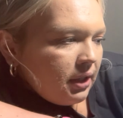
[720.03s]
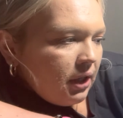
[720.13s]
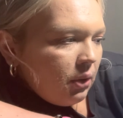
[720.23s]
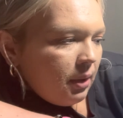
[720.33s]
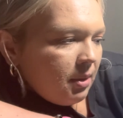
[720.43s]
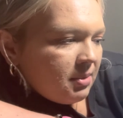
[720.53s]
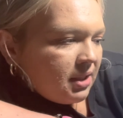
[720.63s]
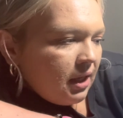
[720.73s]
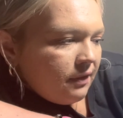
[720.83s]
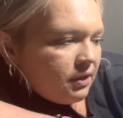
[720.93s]
equip
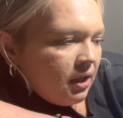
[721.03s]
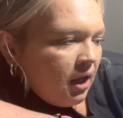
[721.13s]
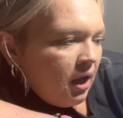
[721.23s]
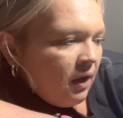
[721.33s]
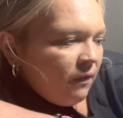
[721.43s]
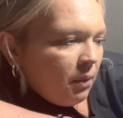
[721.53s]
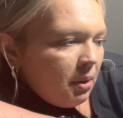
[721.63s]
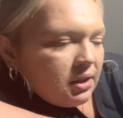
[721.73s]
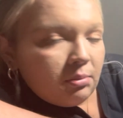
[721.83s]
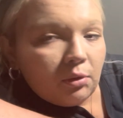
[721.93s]
themselves for
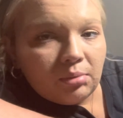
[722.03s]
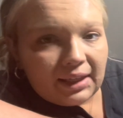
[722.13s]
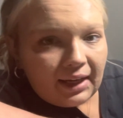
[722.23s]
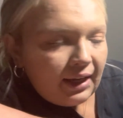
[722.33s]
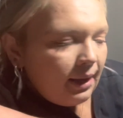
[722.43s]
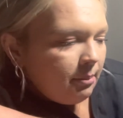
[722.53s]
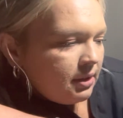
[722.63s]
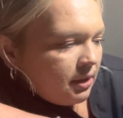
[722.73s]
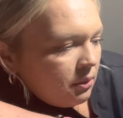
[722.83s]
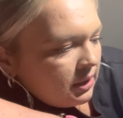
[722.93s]
possible bleeding
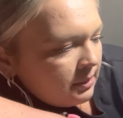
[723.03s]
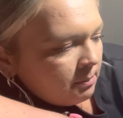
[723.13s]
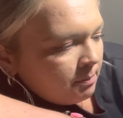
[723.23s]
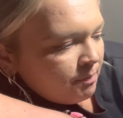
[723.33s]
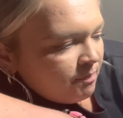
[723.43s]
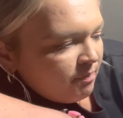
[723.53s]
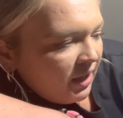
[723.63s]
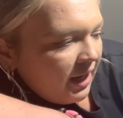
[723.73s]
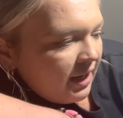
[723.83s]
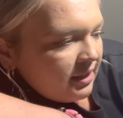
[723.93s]
episodes.
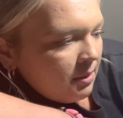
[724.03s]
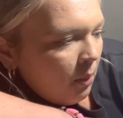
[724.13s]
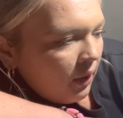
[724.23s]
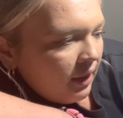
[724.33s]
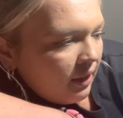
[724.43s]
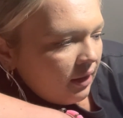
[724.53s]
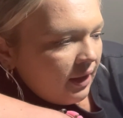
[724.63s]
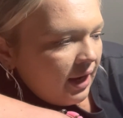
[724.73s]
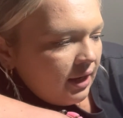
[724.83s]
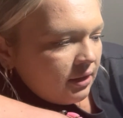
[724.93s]
It is important that
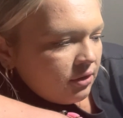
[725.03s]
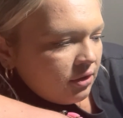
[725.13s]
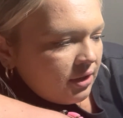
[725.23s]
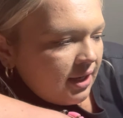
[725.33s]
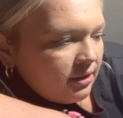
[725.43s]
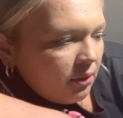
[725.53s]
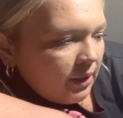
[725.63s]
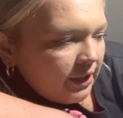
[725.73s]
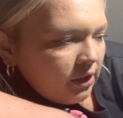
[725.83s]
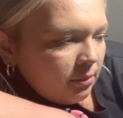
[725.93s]
they exercise on a
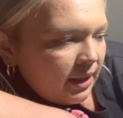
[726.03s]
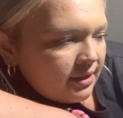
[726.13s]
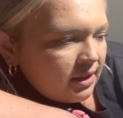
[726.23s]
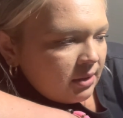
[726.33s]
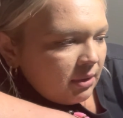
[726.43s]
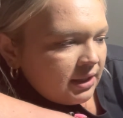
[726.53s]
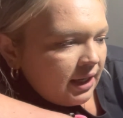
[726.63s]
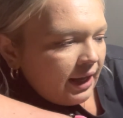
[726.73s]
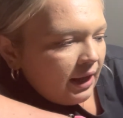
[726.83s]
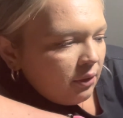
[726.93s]
regular basis, maintain
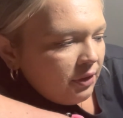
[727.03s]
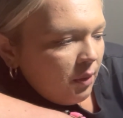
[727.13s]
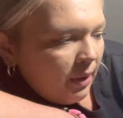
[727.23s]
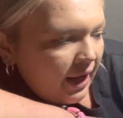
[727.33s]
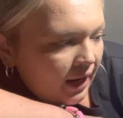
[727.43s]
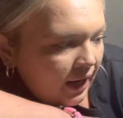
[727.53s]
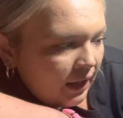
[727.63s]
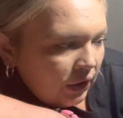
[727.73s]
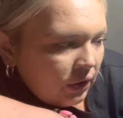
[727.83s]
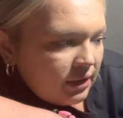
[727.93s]
a healthy weight, and a
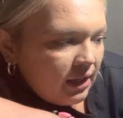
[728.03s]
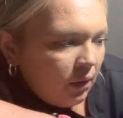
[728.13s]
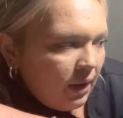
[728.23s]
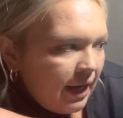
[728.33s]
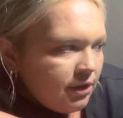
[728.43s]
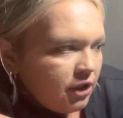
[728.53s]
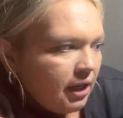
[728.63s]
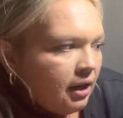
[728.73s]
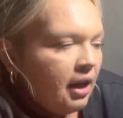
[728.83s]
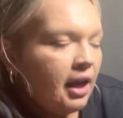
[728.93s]
good dental
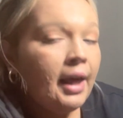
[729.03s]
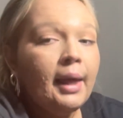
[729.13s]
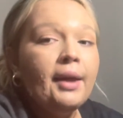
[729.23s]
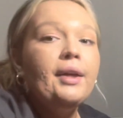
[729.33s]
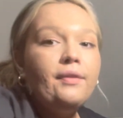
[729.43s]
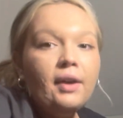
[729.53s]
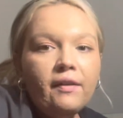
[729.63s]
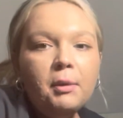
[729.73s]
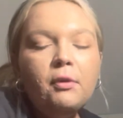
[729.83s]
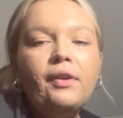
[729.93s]
hygiene. If you have
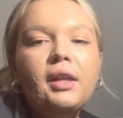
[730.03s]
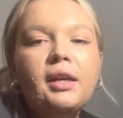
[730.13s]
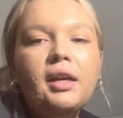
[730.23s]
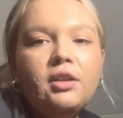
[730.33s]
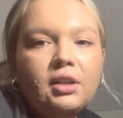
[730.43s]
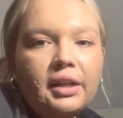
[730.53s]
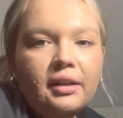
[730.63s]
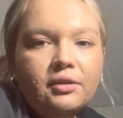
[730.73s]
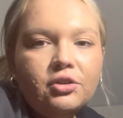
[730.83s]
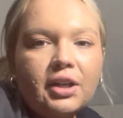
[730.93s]
hemophilia, you need
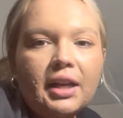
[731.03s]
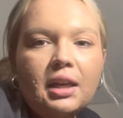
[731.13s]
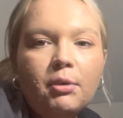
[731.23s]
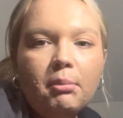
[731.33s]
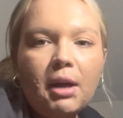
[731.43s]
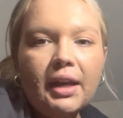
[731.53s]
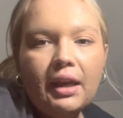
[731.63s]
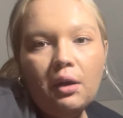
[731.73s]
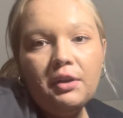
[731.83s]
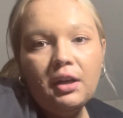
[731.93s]
to try to keep your body
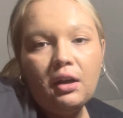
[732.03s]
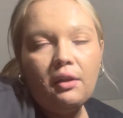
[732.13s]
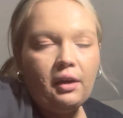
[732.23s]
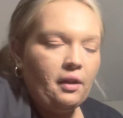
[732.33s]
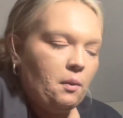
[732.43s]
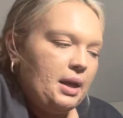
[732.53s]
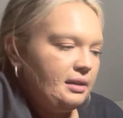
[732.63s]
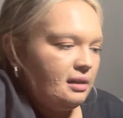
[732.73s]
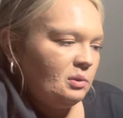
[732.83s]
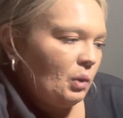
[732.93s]
healthy in all the other
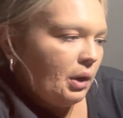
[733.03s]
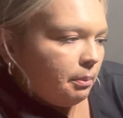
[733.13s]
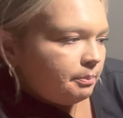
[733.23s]
ways as well.